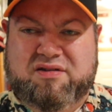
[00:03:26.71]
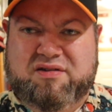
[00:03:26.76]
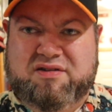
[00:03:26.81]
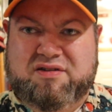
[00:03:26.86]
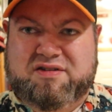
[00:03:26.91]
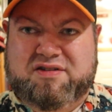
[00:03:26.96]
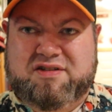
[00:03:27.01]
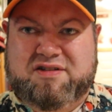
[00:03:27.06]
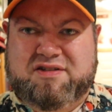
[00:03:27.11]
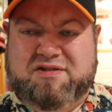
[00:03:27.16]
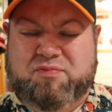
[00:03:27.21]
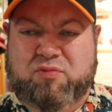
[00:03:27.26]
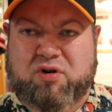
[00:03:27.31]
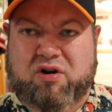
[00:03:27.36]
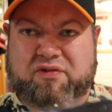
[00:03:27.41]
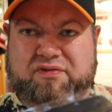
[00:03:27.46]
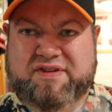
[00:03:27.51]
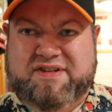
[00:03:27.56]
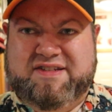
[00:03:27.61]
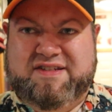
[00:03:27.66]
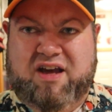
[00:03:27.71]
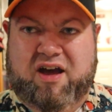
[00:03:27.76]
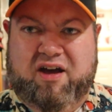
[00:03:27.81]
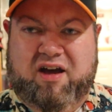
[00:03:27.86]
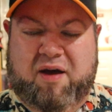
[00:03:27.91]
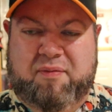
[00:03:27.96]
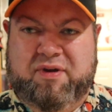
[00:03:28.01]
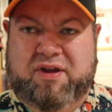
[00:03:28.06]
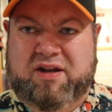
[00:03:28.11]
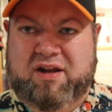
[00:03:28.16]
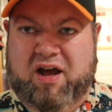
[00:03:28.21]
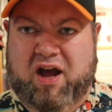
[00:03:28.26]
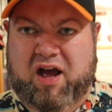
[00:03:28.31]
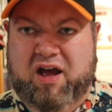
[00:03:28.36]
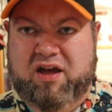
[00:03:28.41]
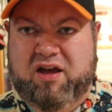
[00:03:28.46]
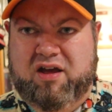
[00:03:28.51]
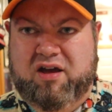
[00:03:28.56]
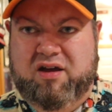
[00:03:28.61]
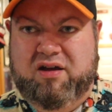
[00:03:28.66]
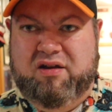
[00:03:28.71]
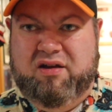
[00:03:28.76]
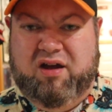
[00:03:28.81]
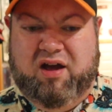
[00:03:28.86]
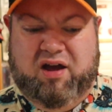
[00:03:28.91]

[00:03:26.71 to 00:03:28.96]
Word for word: this is more of a side. I mean, I,